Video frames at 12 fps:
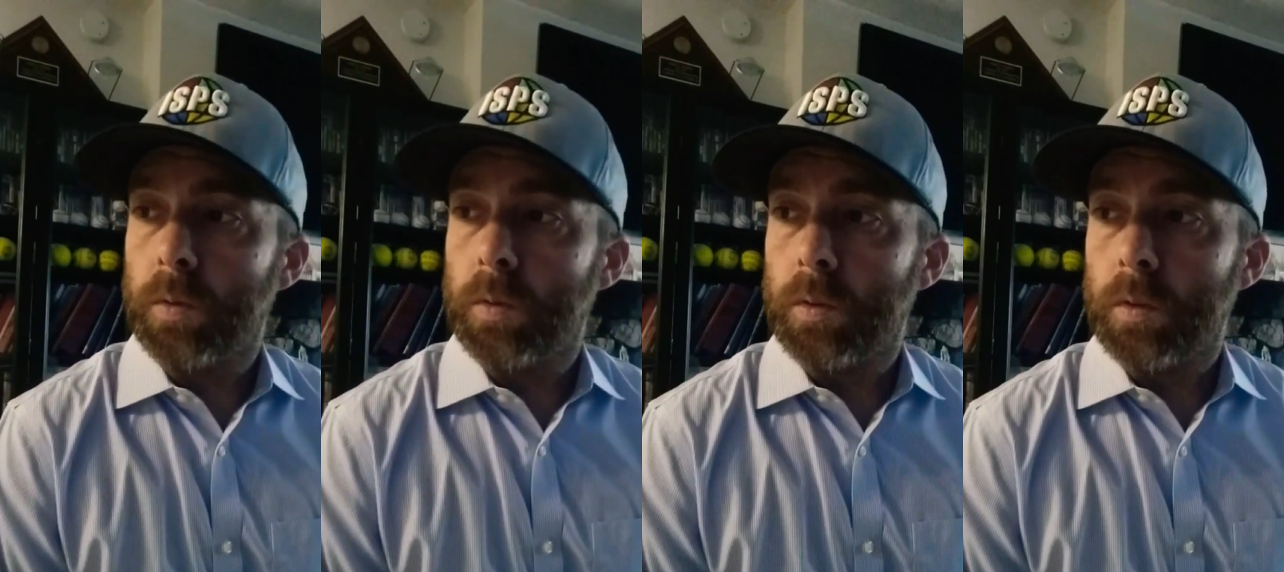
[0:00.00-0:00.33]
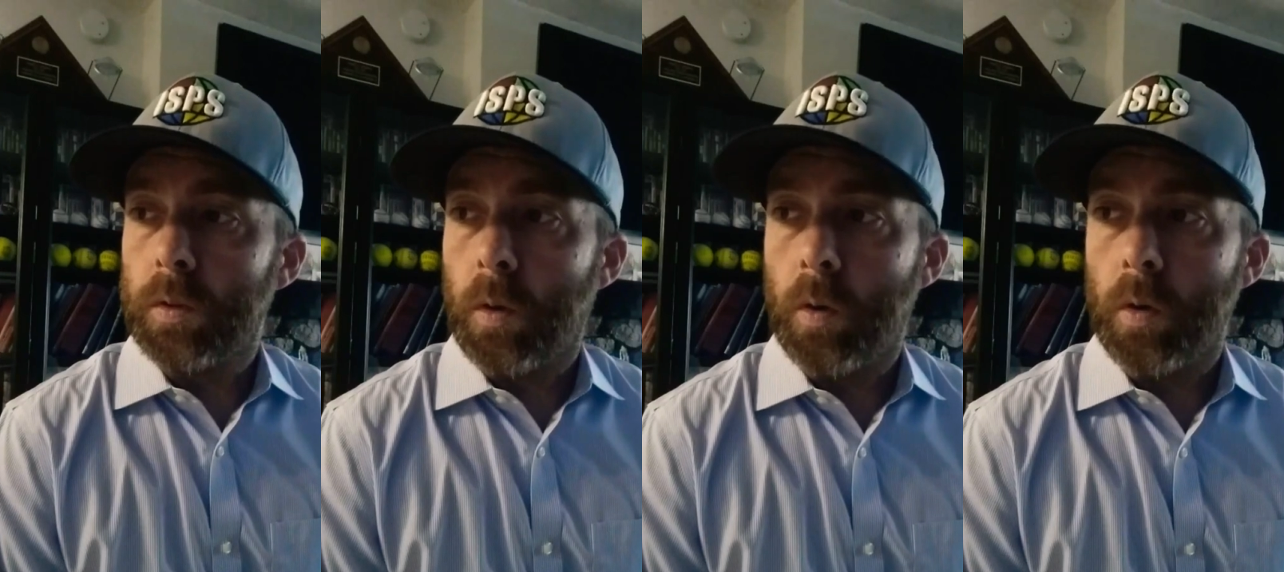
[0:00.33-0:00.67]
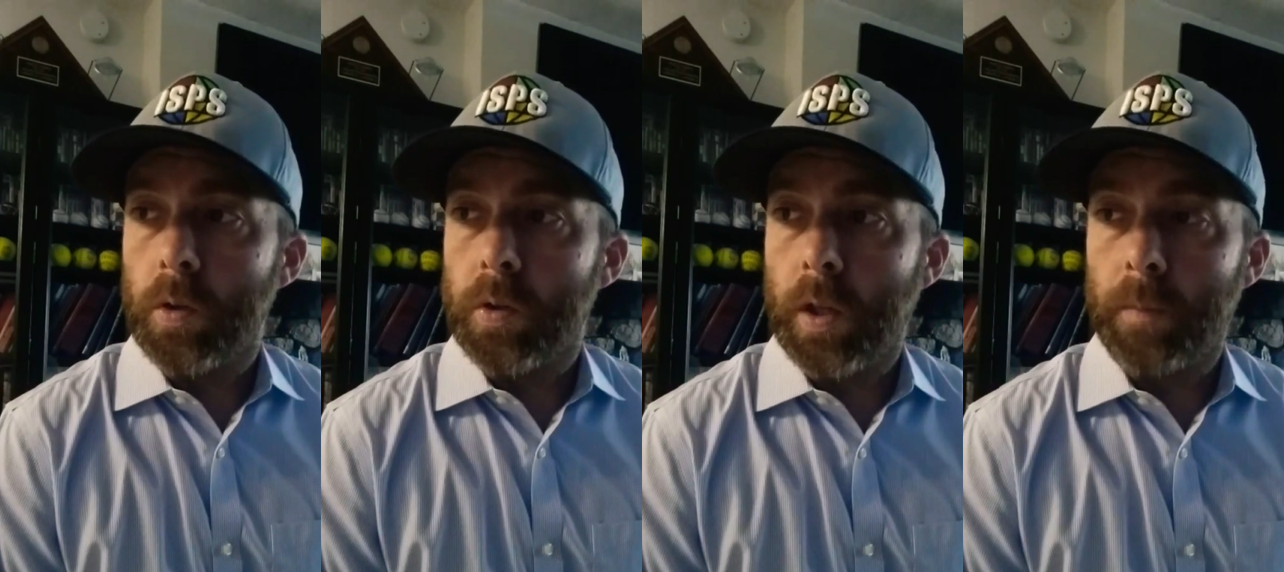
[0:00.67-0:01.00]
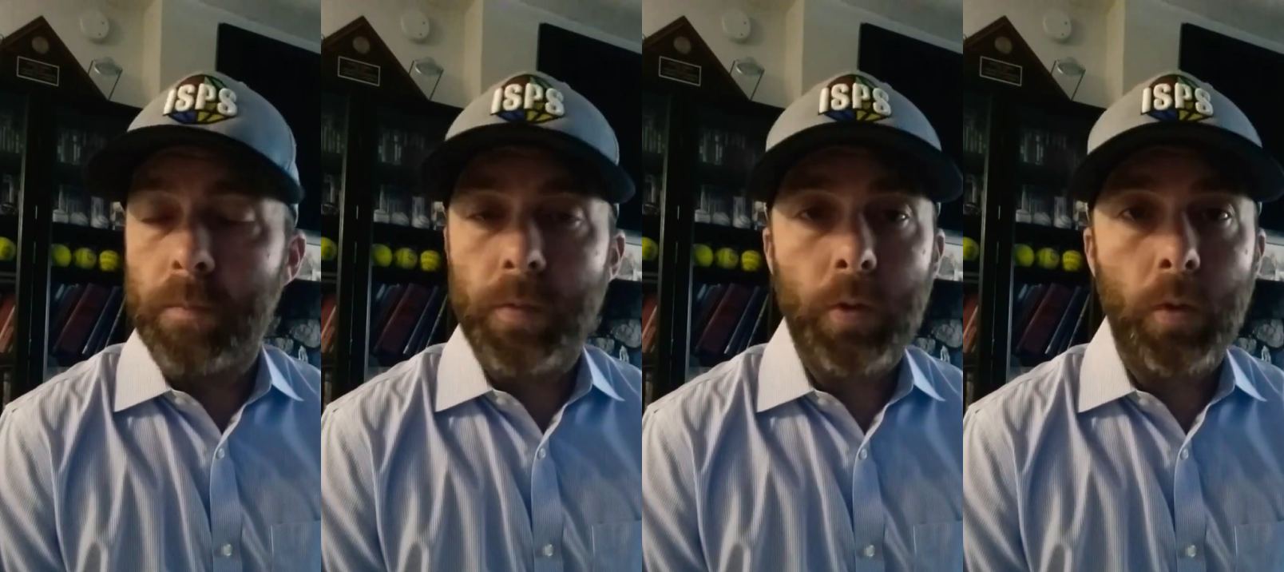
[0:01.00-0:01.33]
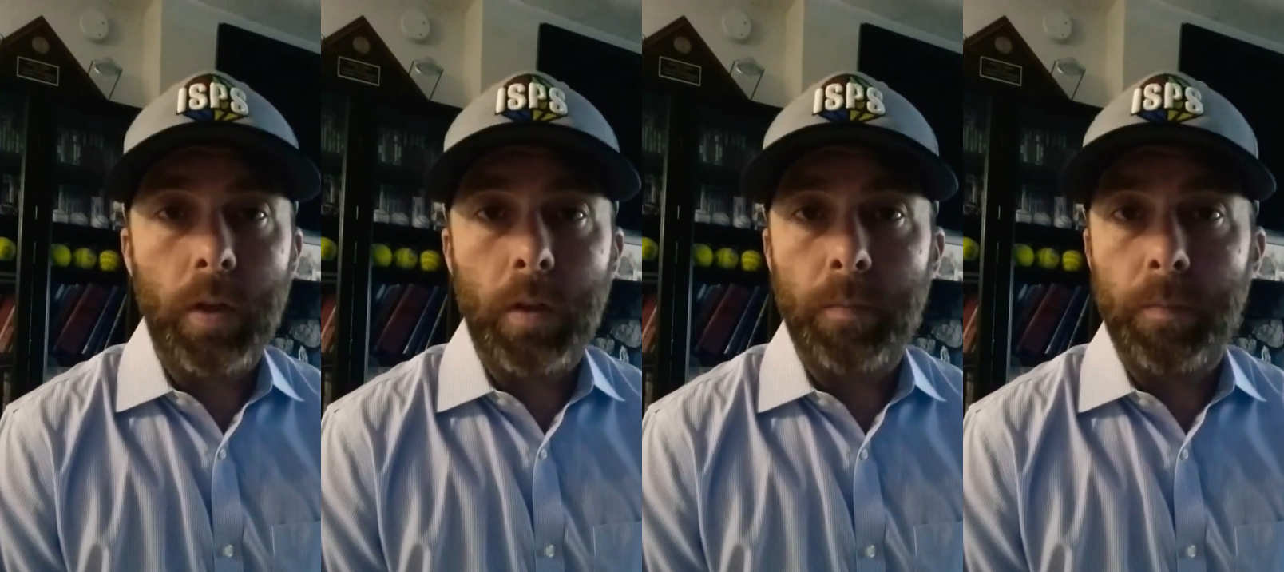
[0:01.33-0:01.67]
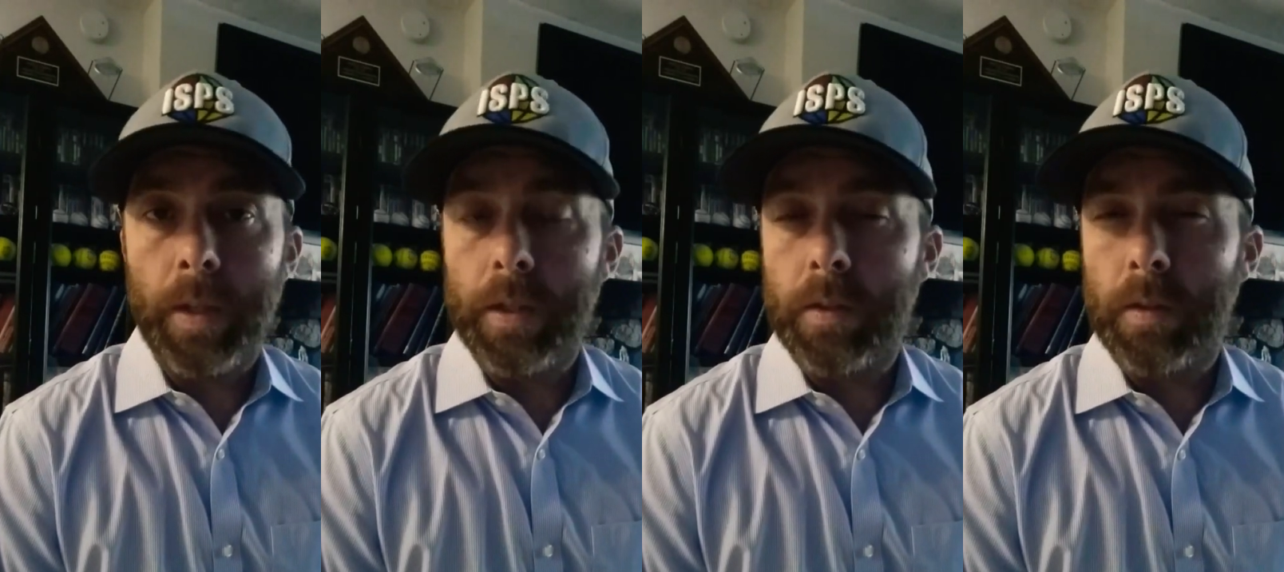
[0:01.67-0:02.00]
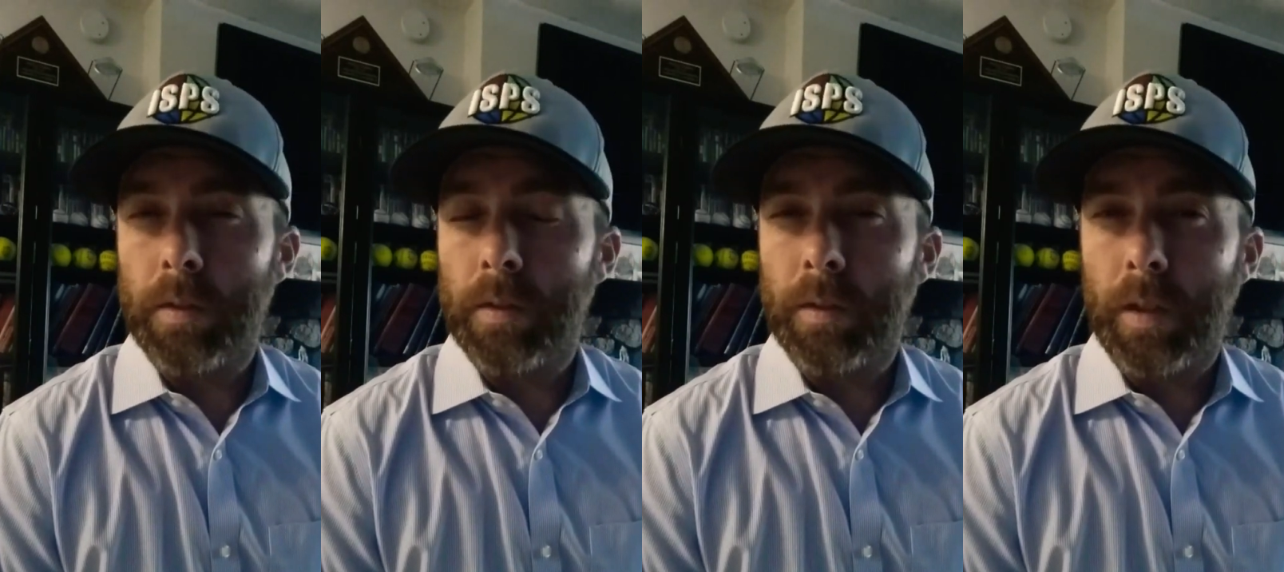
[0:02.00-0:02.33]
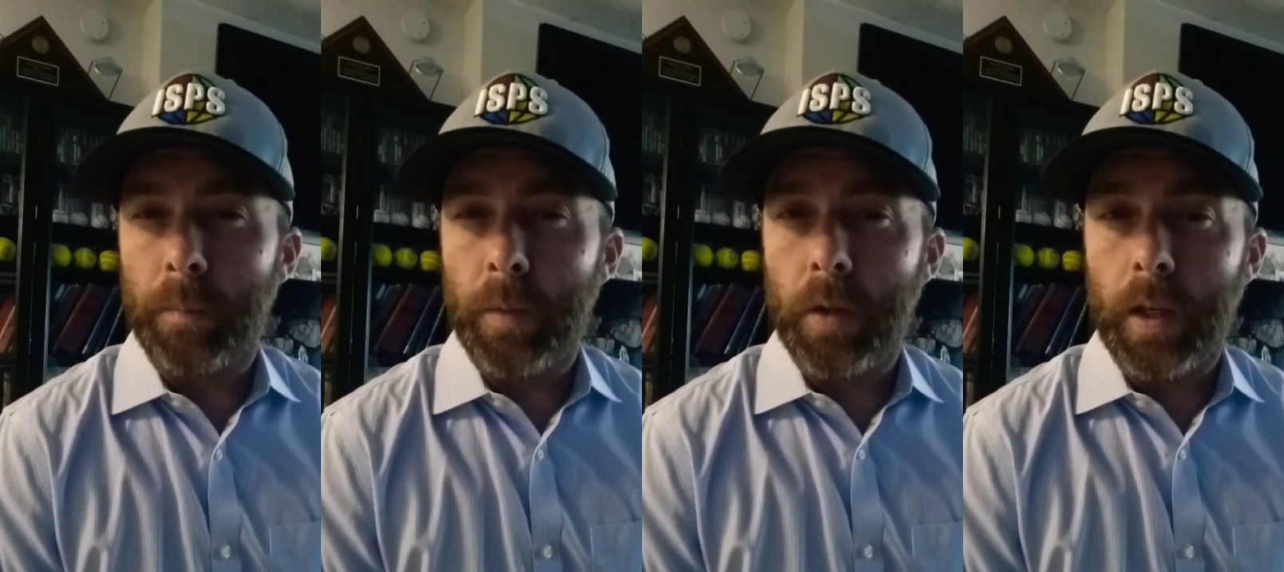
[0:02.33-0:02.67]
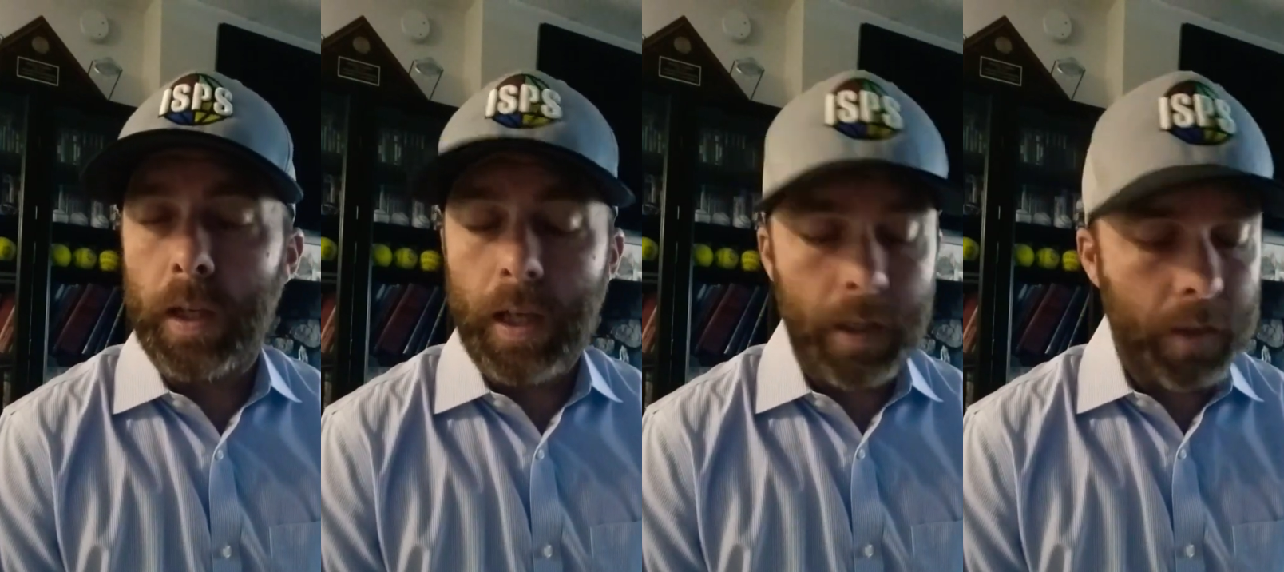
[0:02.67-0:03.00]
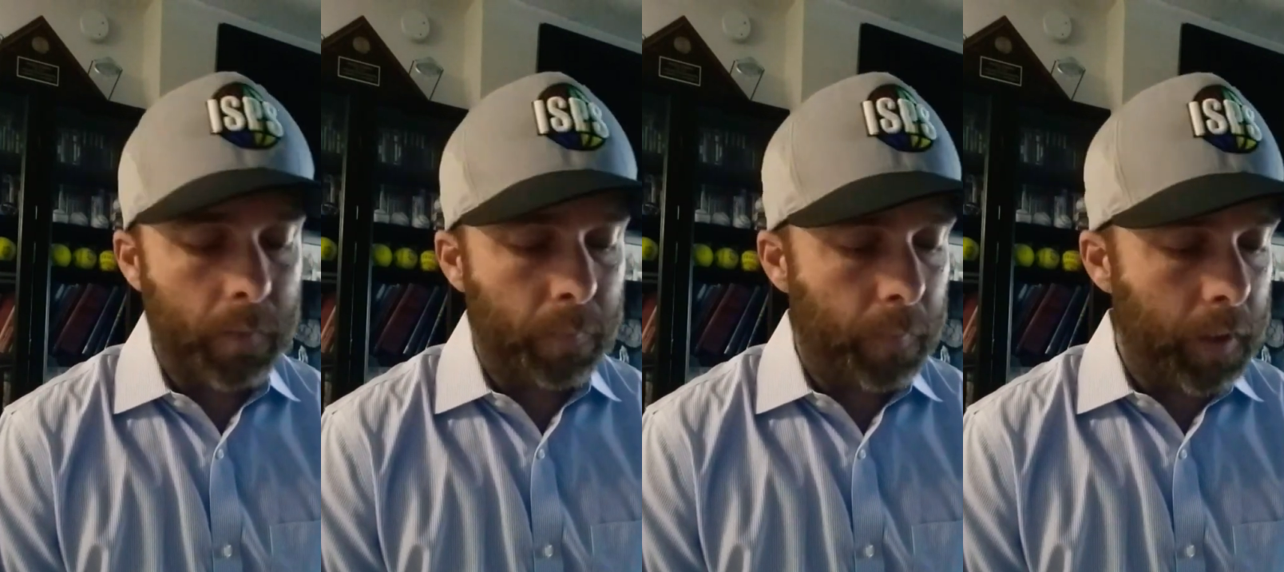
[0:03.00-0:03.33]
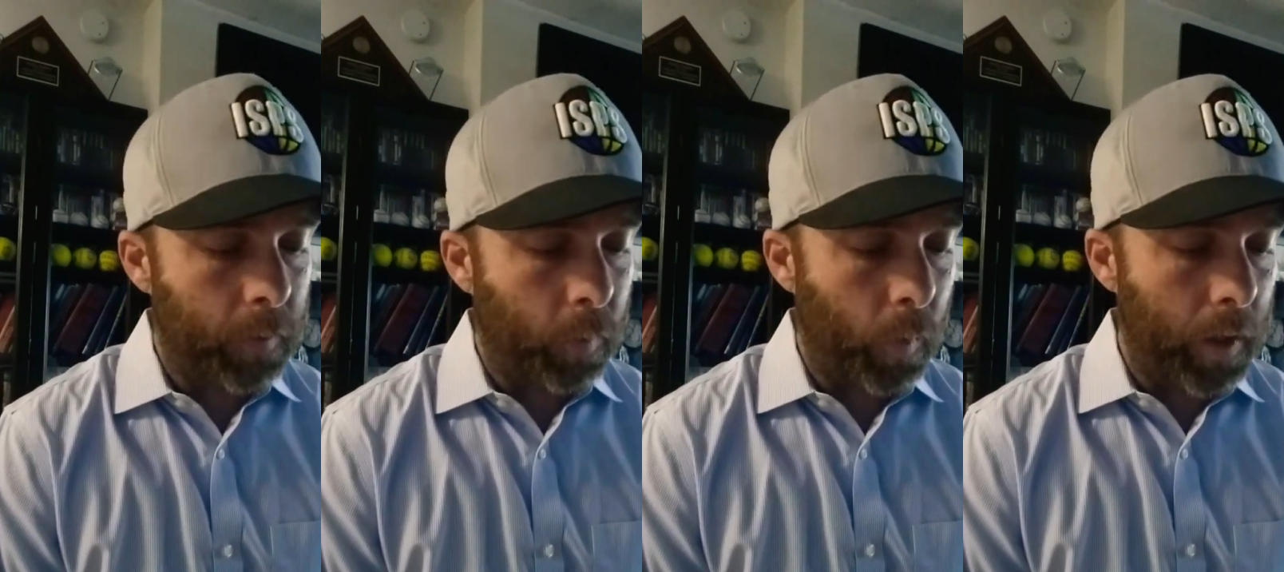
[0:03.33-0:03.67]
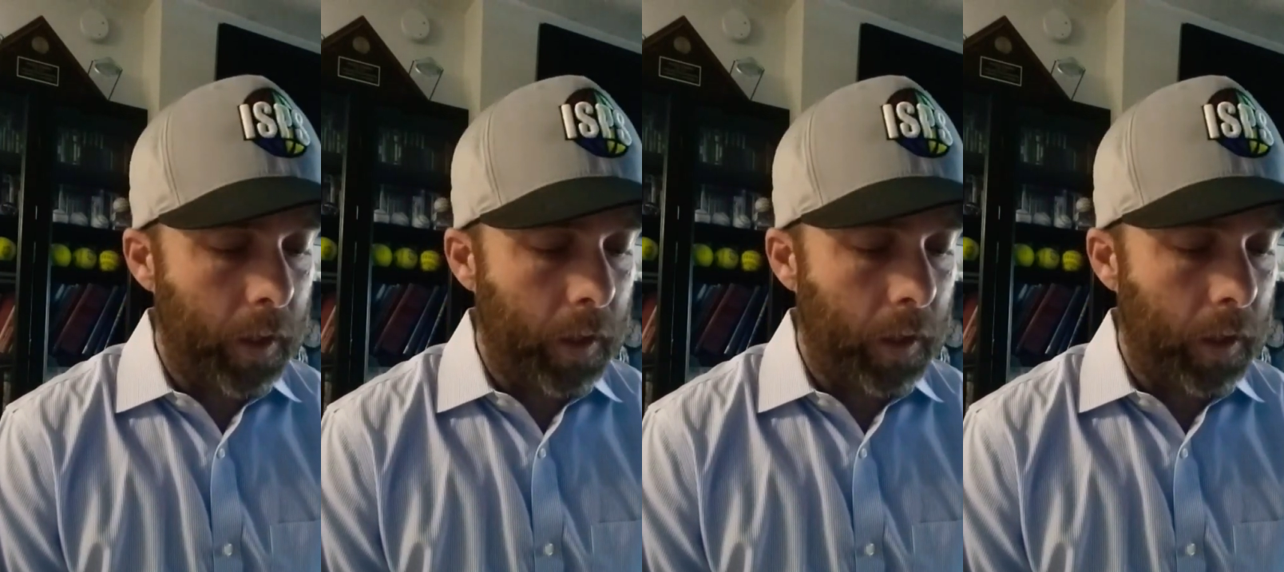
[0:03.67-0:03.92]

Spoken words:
or some sort of miscommunication between